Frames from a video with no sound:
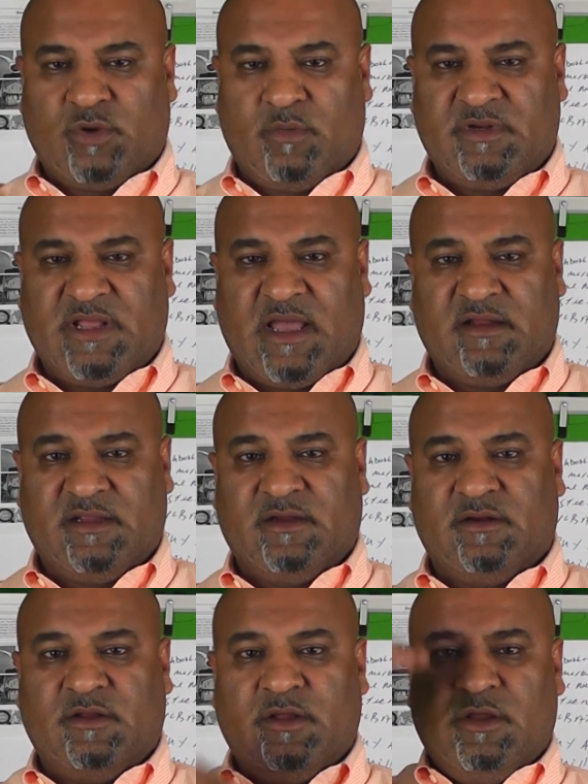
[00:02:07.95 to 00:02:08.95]
over down
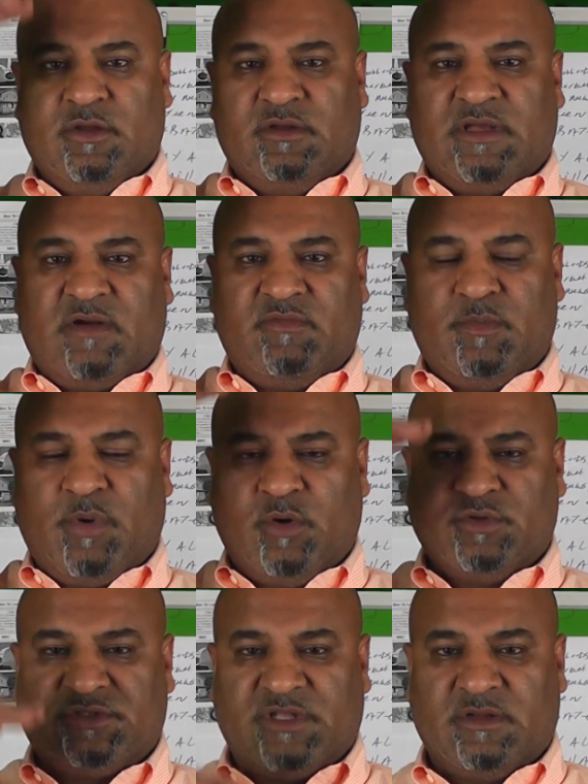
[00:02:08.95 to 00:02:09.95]
here, you got to
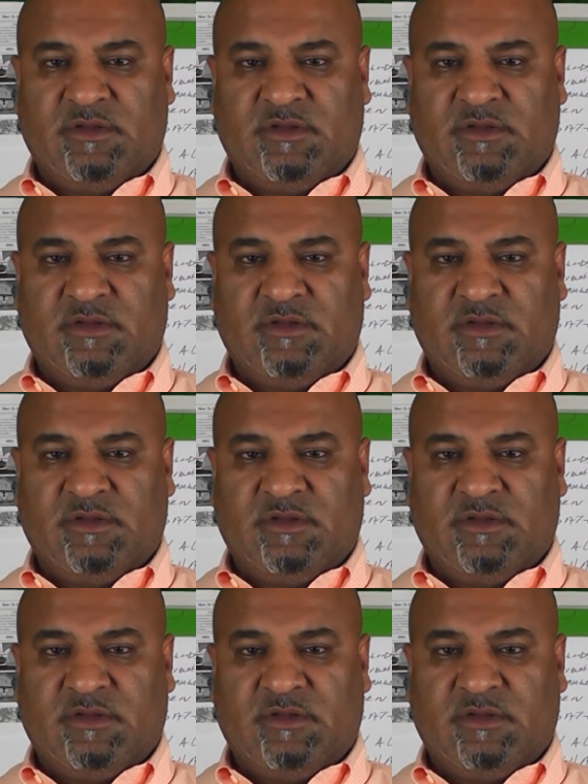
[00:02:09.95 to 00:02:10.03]
repost it.